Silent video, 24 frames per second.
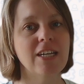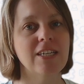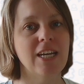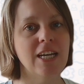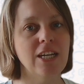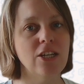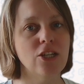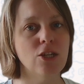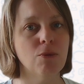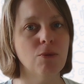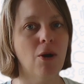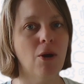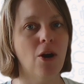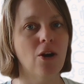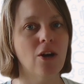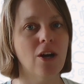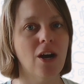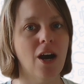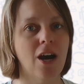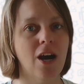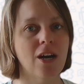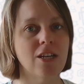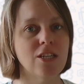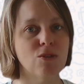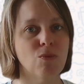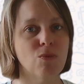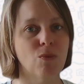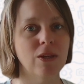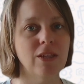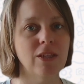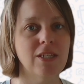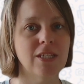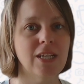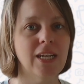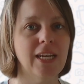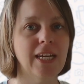Teacher Podcast
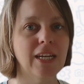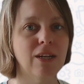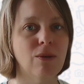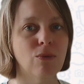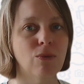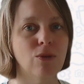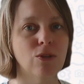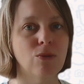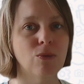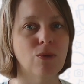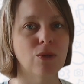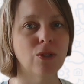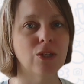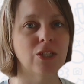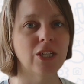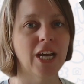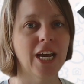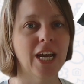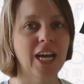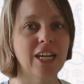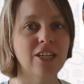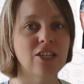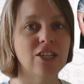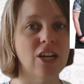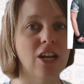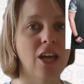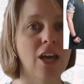with Selena Woodward, to